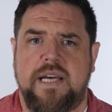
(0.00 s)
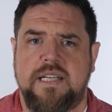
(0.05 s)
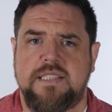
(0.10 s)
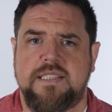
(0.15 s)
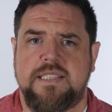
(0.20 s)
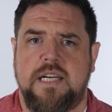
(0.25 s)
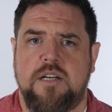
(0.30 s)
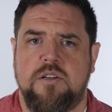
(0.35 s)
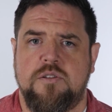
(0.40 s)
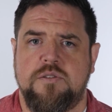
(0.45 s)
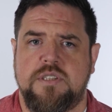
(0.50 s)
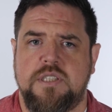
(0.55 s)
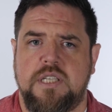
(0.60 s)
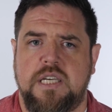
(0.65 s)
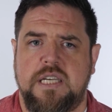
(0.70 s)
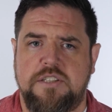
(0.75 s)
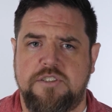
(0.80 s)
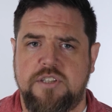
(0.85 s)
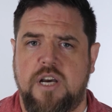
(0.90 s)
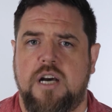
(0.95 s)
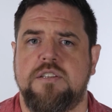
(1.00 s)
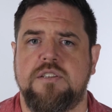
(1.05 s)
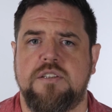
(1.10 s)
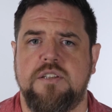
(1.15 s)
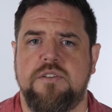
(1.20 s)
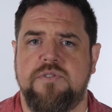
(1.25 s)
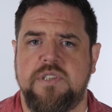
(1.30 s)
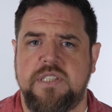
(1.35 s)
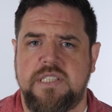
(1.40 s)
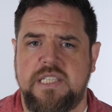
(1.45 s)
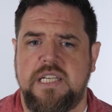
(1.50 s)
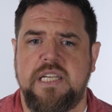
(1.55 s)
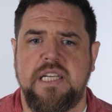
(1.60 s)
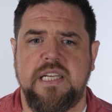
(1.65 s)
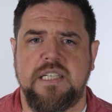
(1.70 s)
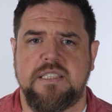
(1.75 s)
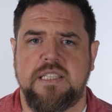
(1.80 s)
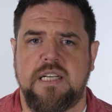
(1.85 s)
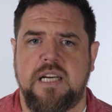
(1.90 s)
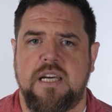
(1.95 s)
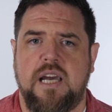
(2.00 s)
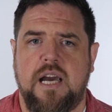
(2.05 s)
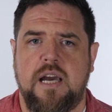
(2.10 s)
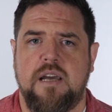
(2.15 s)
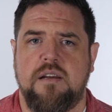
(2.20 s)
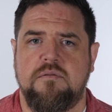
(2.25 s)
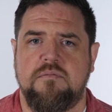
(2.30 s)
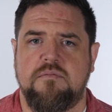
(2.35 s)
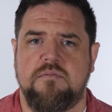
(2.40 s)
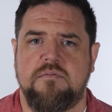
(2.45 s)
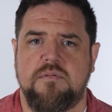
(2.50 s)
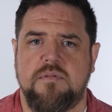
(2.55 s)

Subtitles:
that sounds exhaustive and tedious, and I